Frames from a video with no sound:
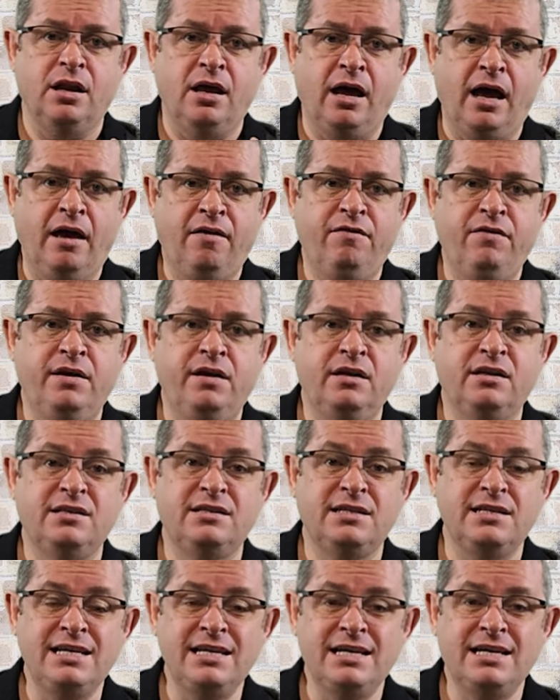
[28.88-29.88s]
having
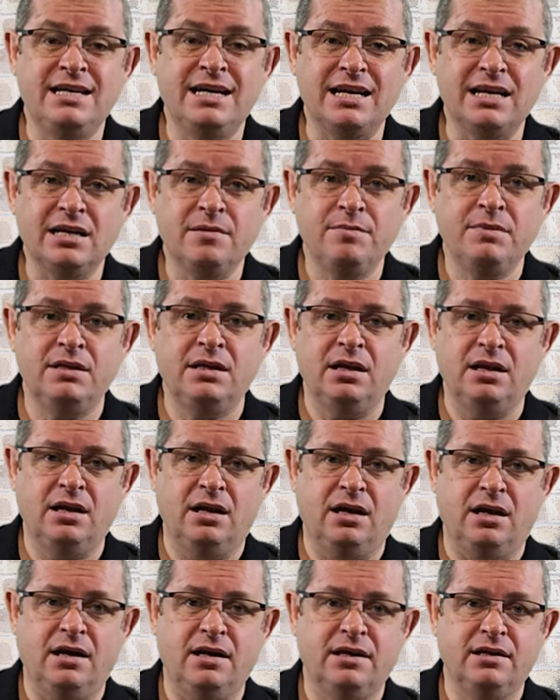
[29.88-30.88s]

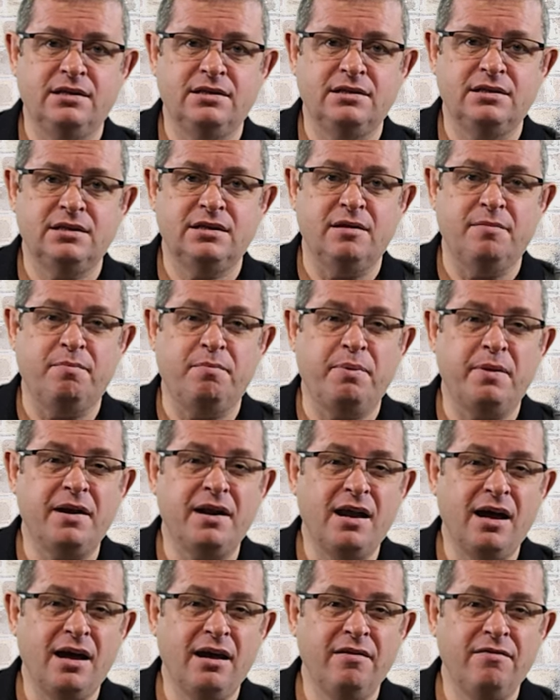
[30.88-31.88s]
decriminalized the
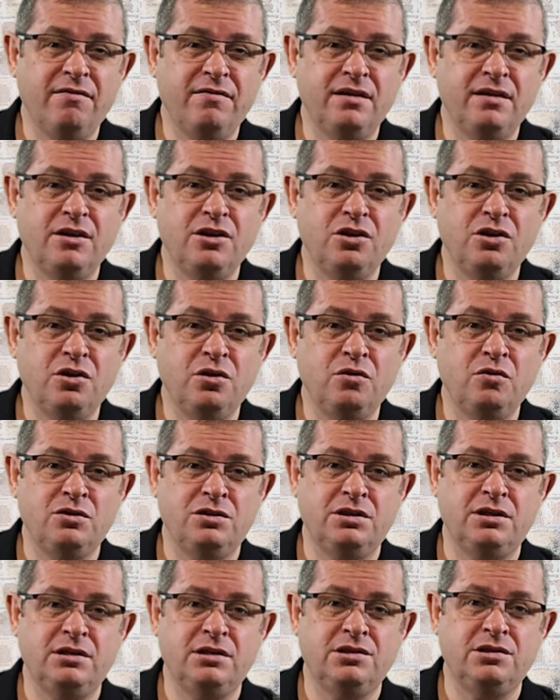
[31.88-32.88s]
private
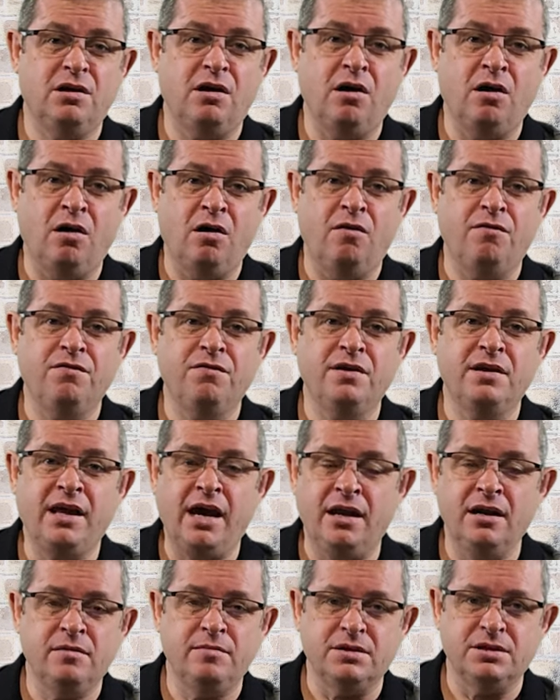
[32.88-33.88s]
usage of
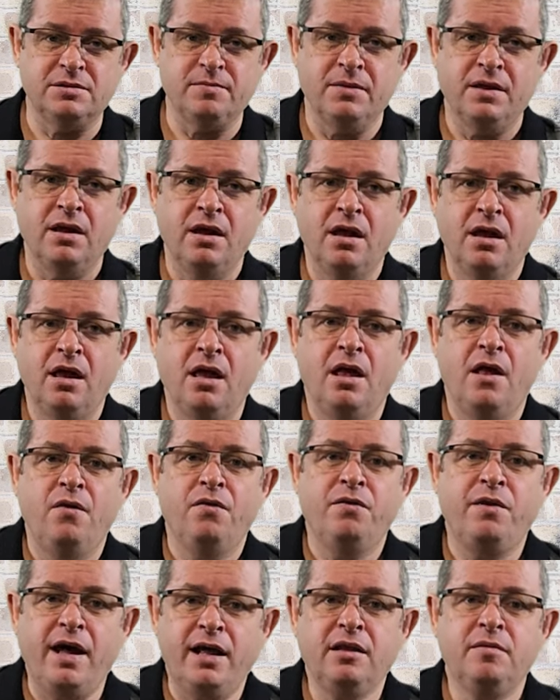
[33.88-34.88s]
cannabis.
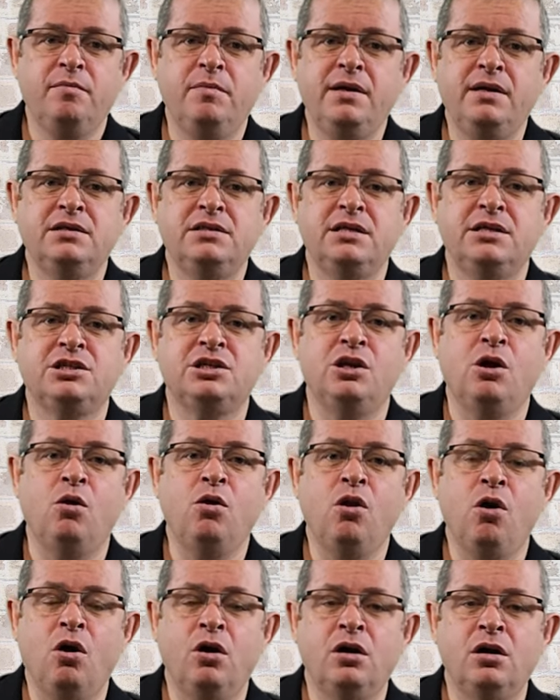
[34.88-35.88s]
That means it's no
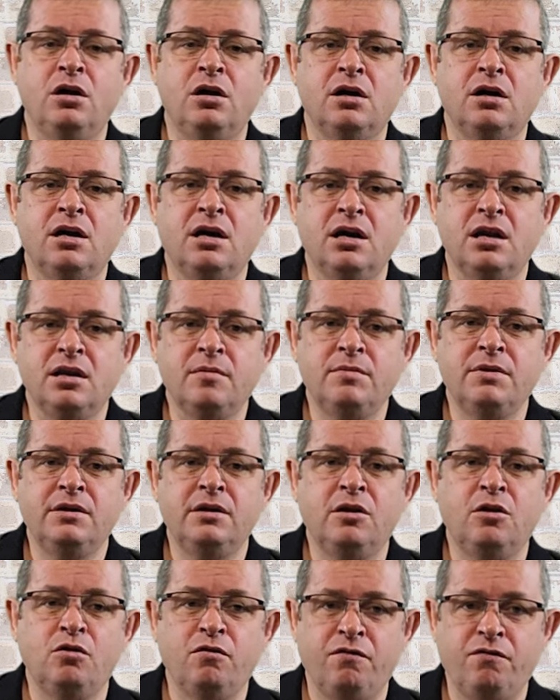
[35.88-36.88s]
longer a
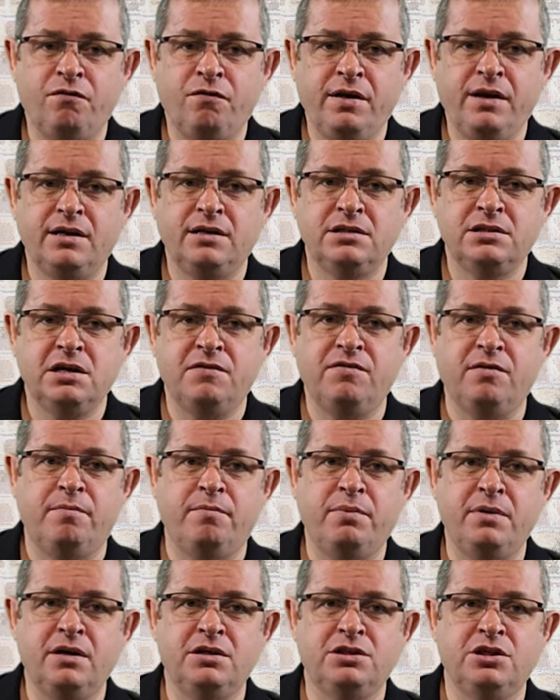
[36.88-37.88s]
criminal offense if a
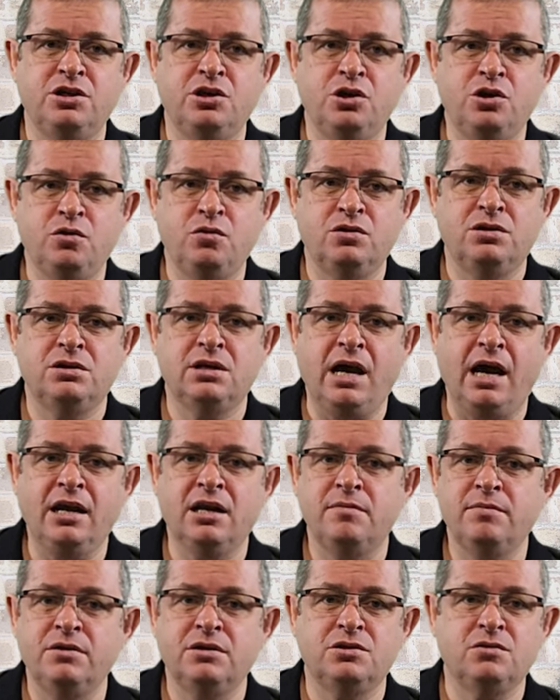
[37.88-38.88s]
person uses
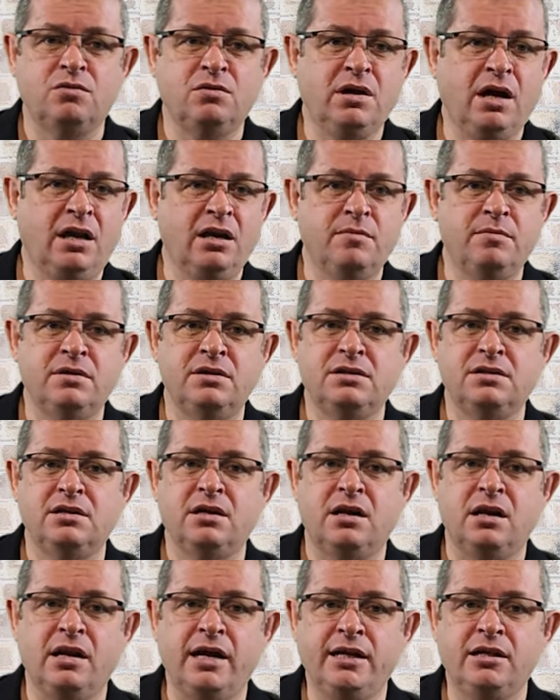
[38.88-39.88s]
cannabis or
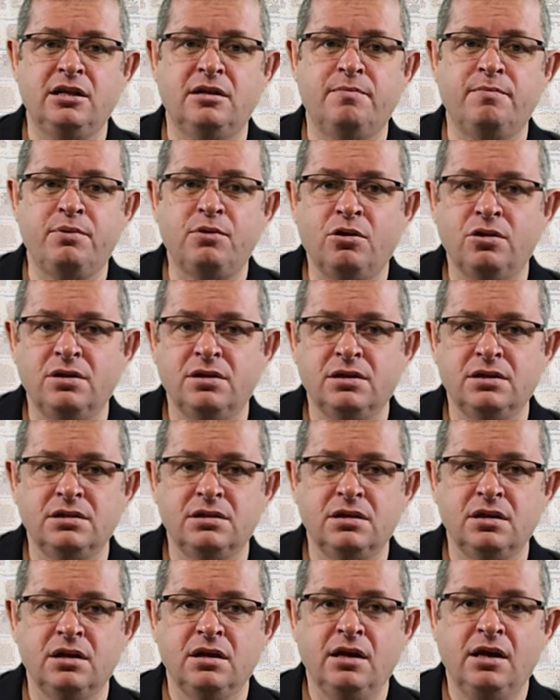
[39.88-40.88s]
cannabis-related
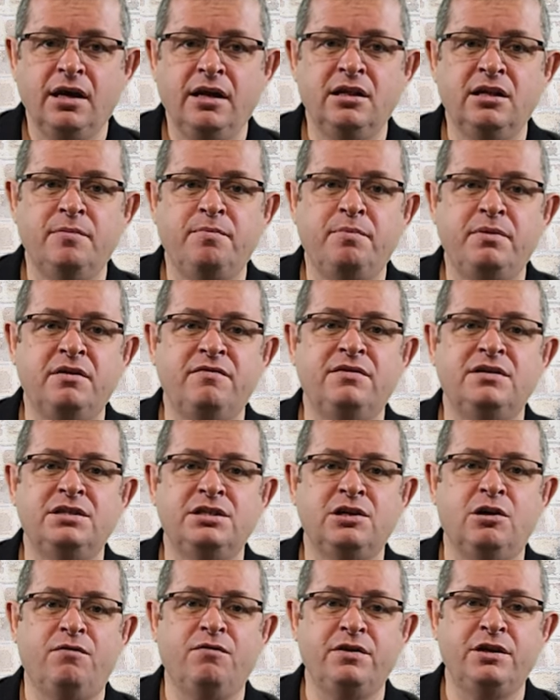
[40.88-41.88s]
products in the
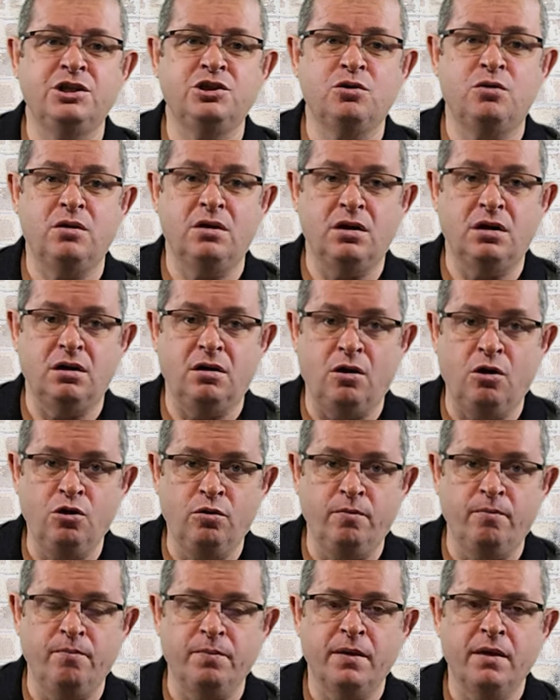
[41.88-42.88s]
privacy of his or her
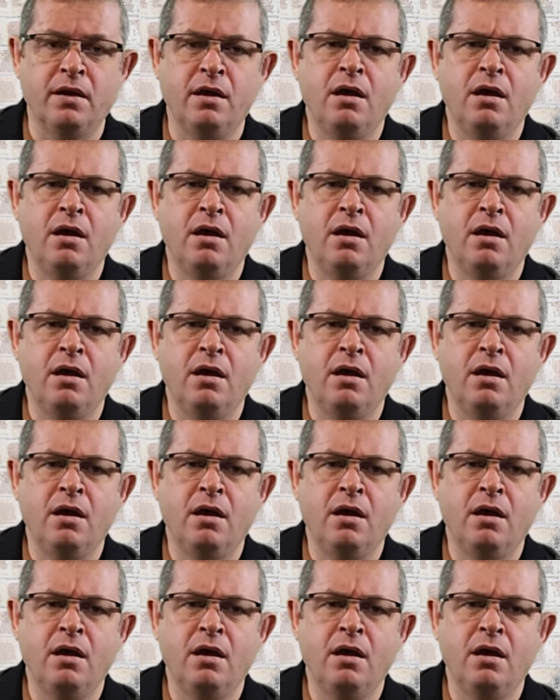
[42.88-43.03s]
home.